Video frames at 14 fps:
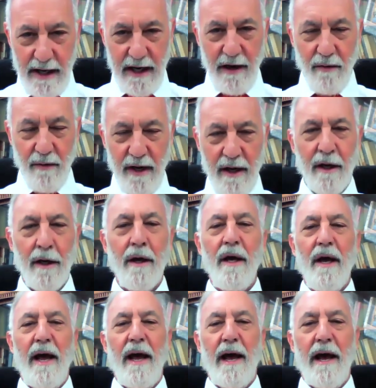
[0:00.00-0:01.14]
hearing
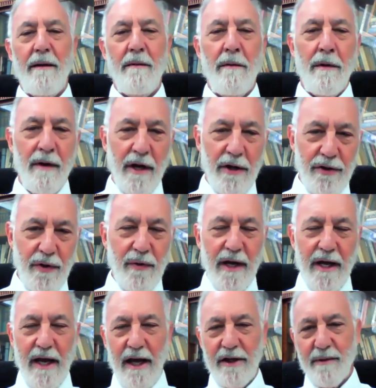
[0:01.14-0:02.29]
and
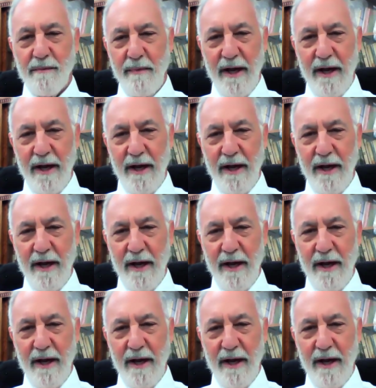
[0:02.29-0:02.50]
adjudicates,